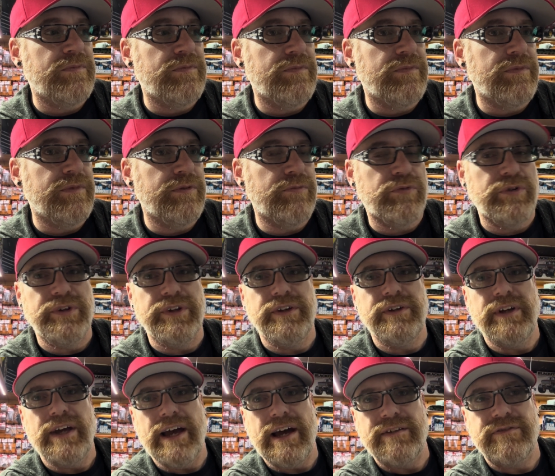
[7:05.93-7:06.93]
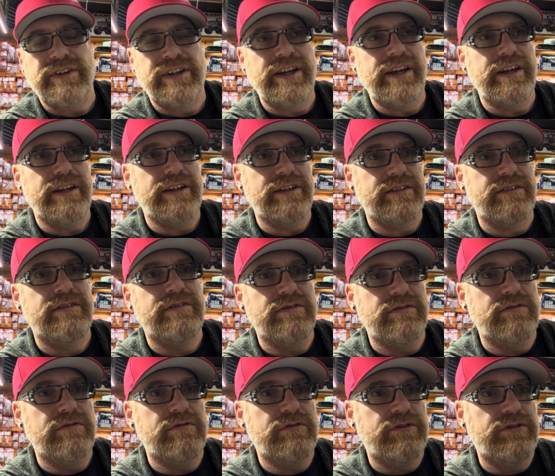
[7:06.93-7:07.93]
really advocated
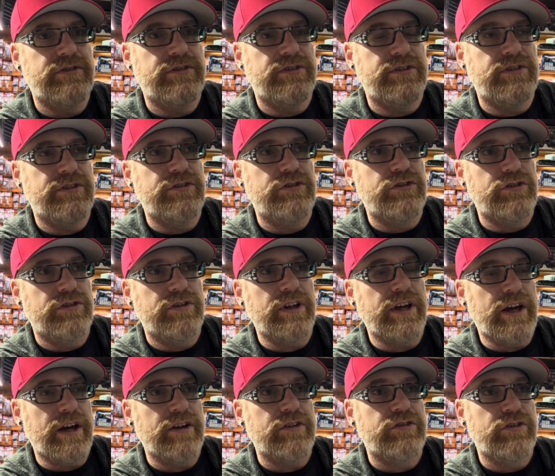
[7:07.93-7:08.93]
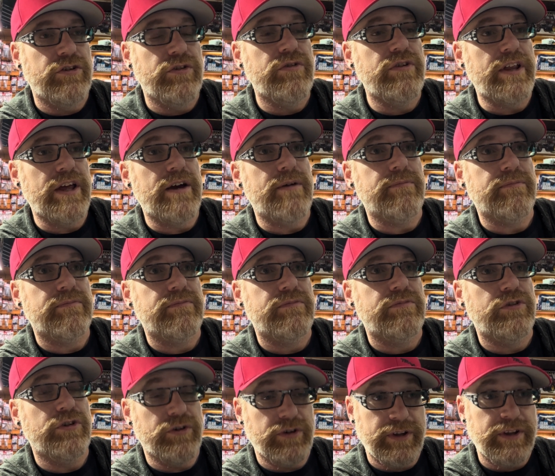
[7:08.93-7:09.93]
to
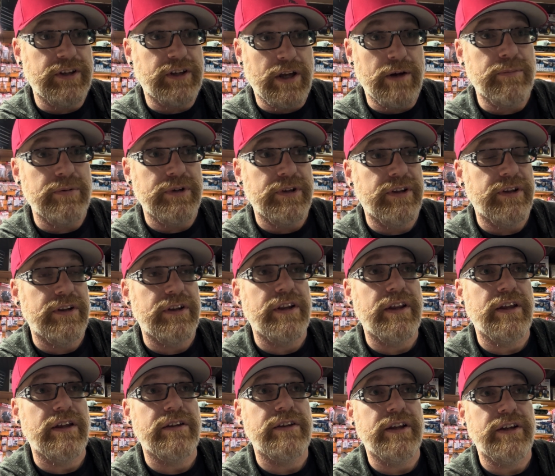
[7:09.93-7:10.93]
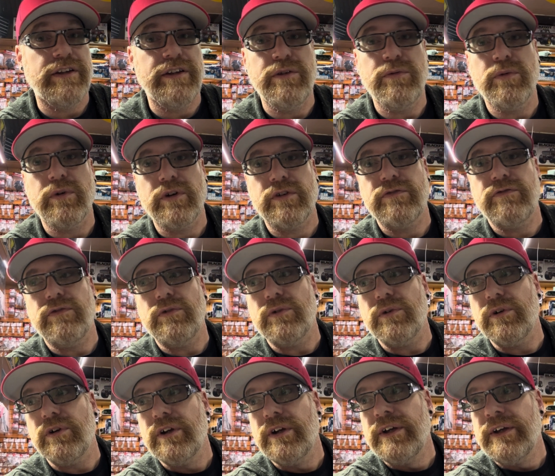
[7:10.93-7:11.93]
the company that he worked
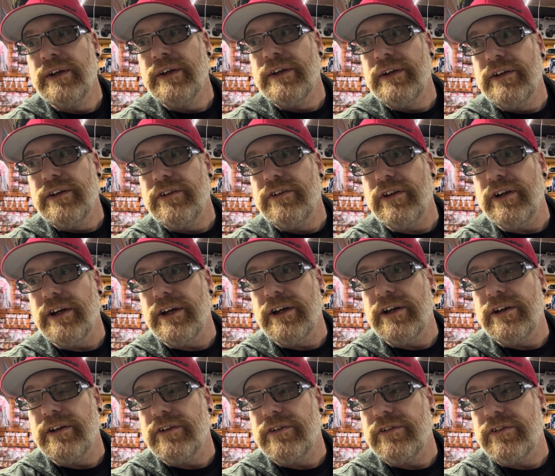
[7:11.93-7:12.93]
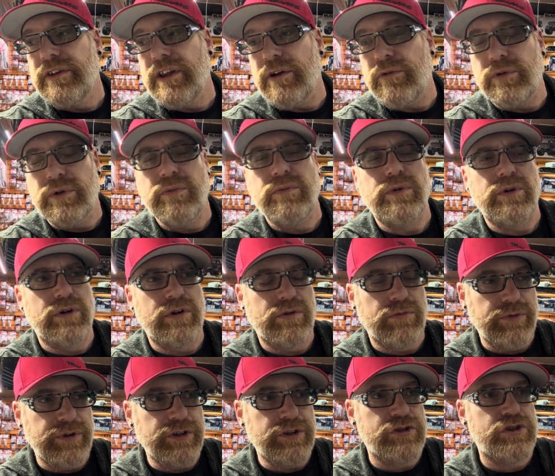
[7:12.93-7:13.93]
for, that we were a
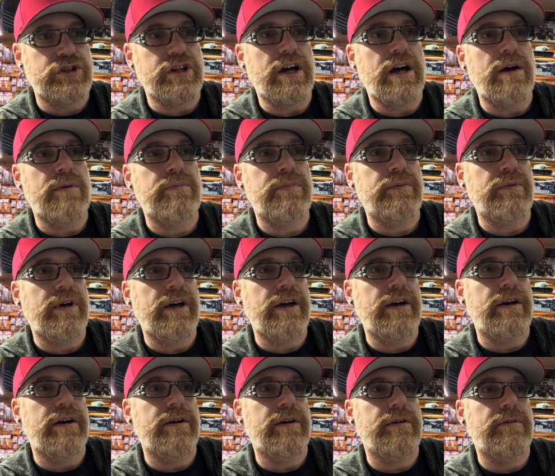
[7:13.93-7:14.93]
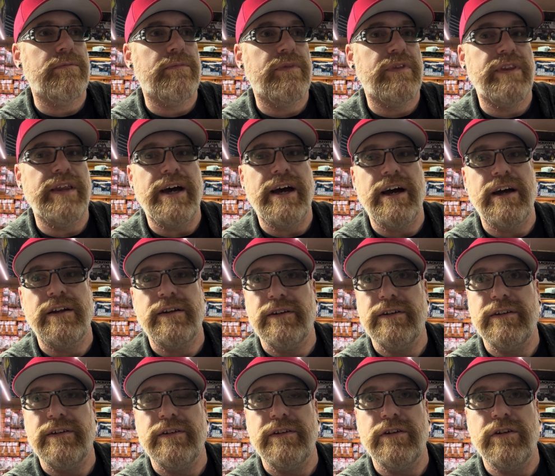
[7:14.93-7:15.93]
real shop, that,
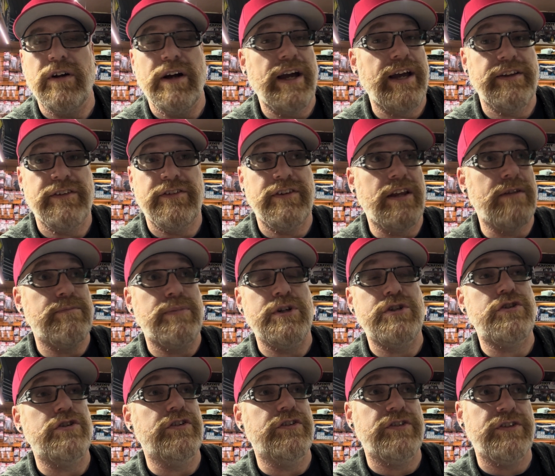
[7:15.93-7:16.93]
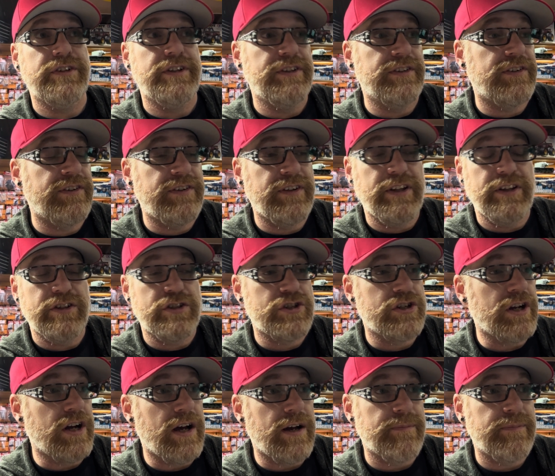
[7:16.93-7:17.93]
you know, I had sent pictures and he'd seen the
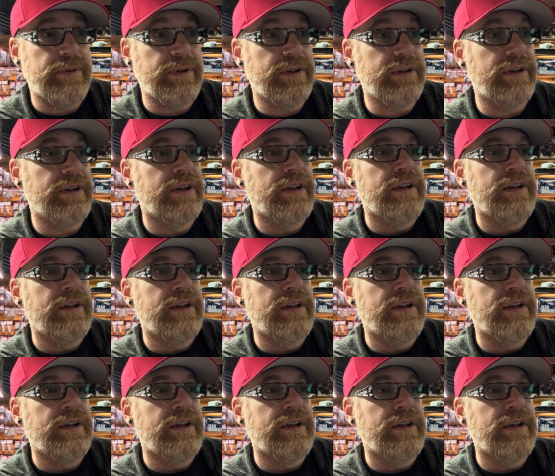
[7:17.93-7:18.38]
shop, and